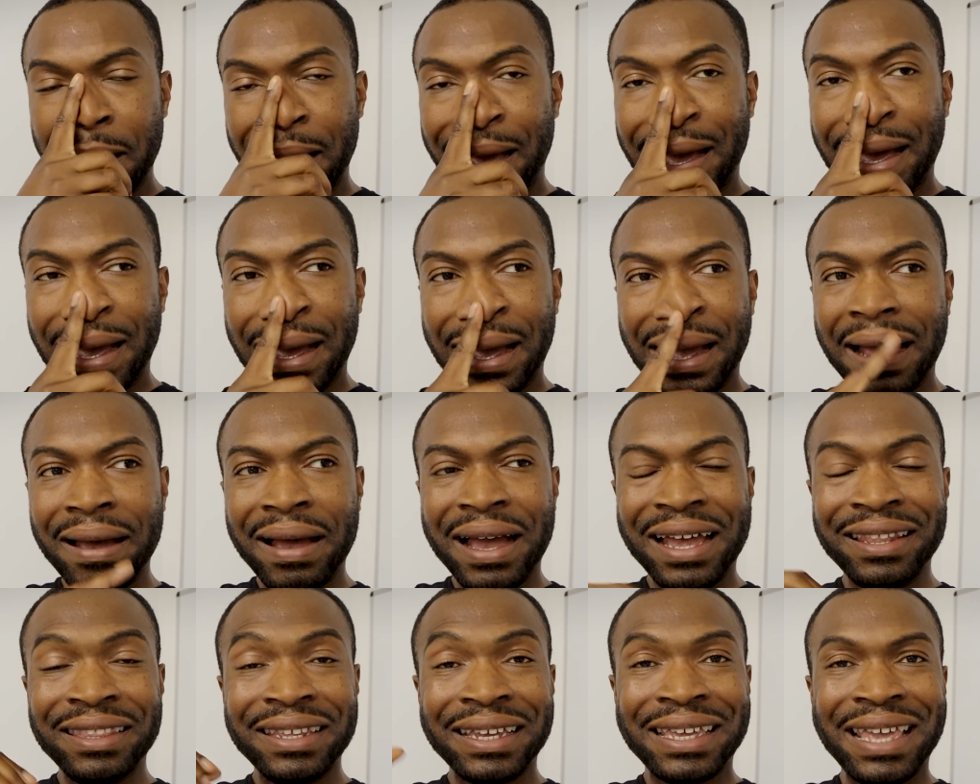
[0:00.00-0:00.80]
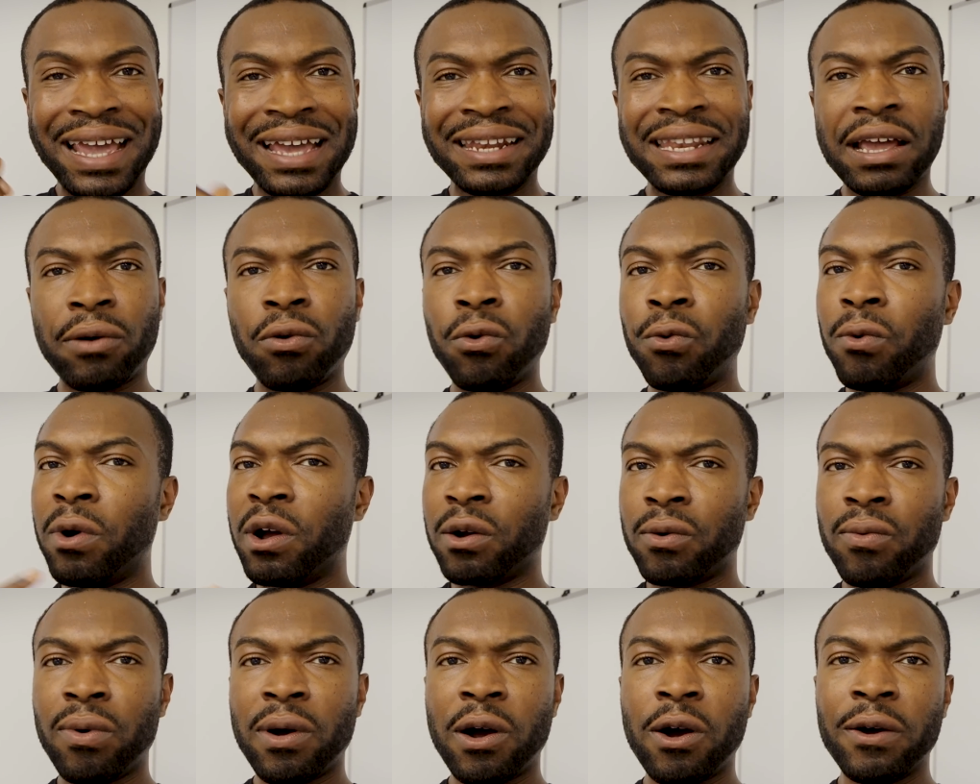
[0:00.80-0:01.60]
And again, that will
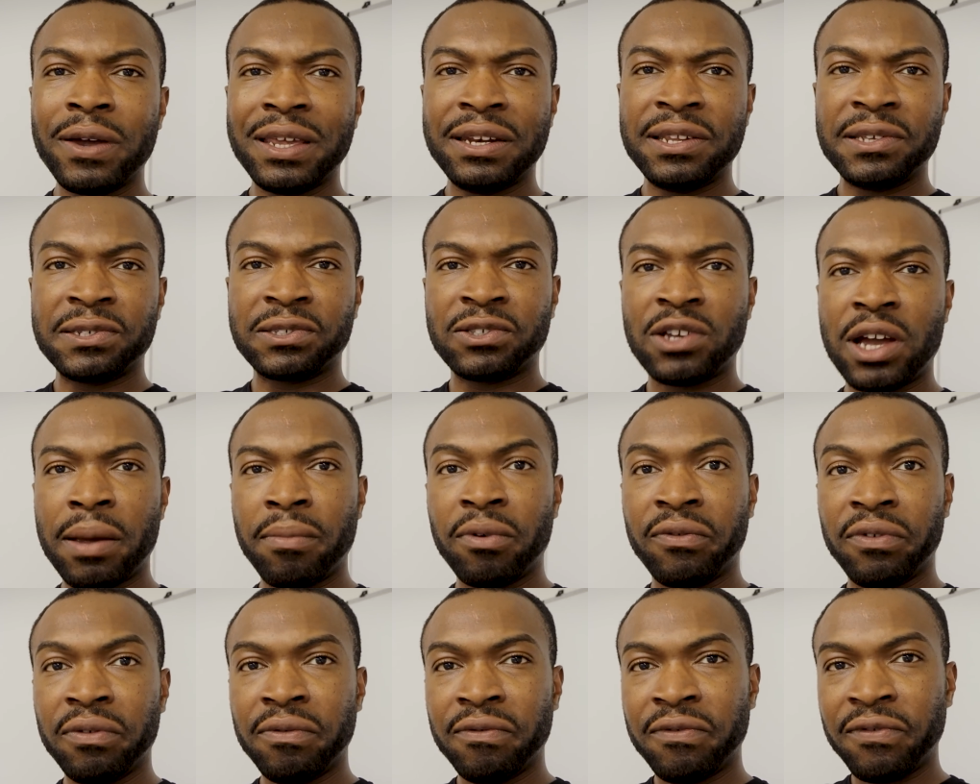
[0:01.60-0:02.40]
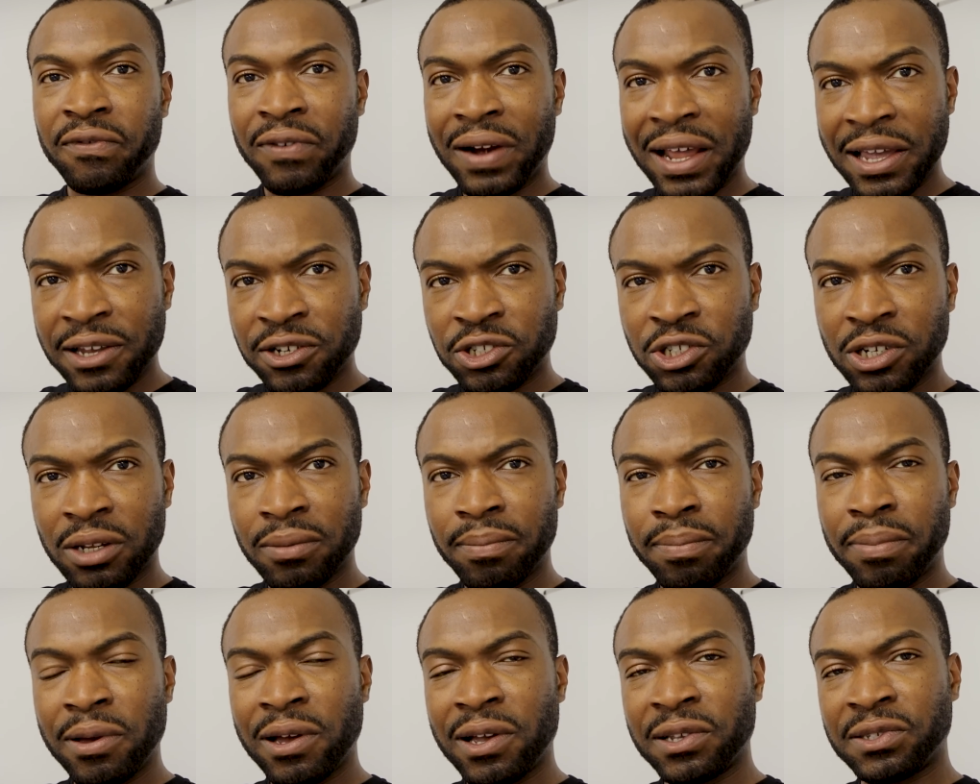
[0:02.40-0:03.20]
work well in this time of
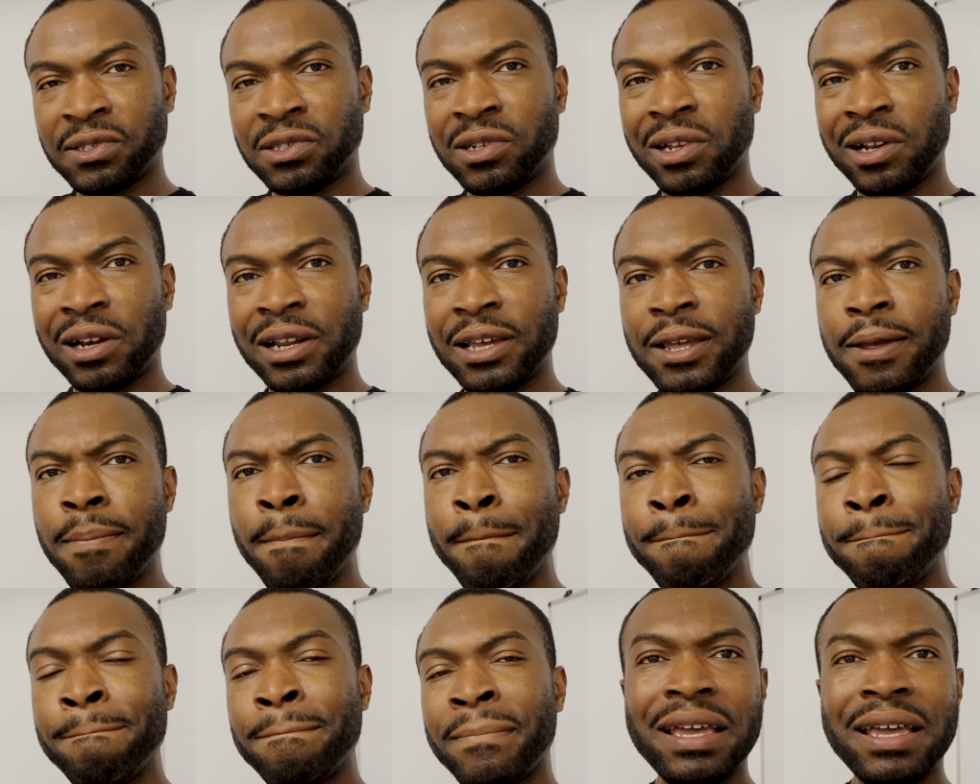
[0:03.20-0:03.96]
inflation personally.